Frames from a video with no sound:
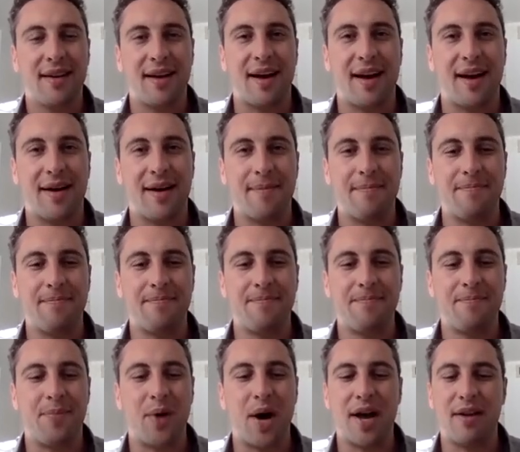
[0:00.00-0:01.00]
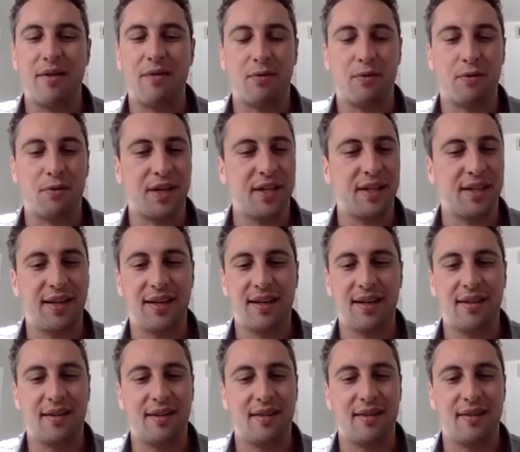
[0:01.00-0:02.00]
um, but
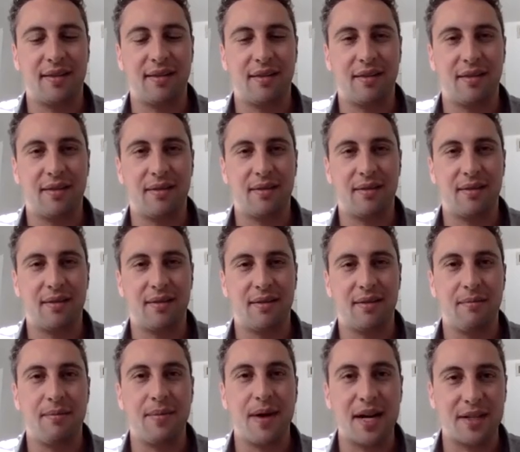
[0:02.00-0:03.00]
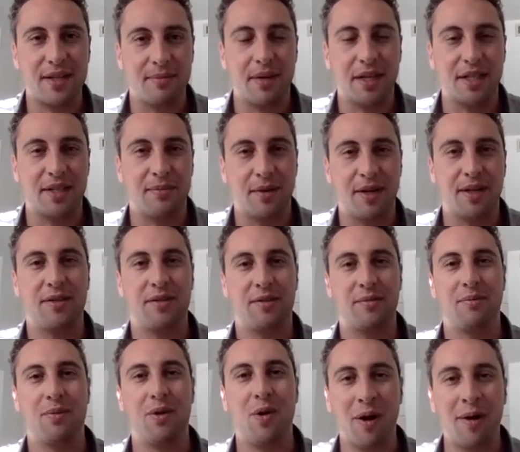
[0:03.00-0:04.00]
really the the much much much
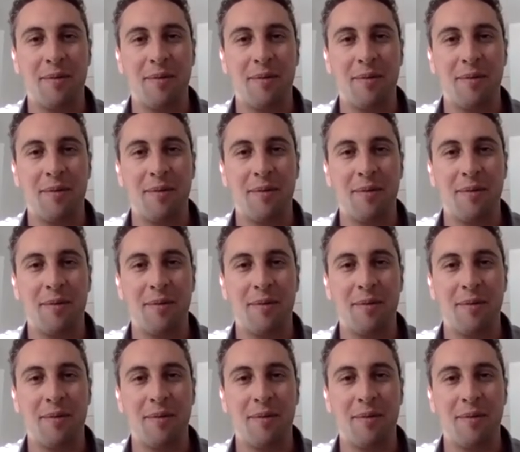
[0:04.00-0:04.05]
more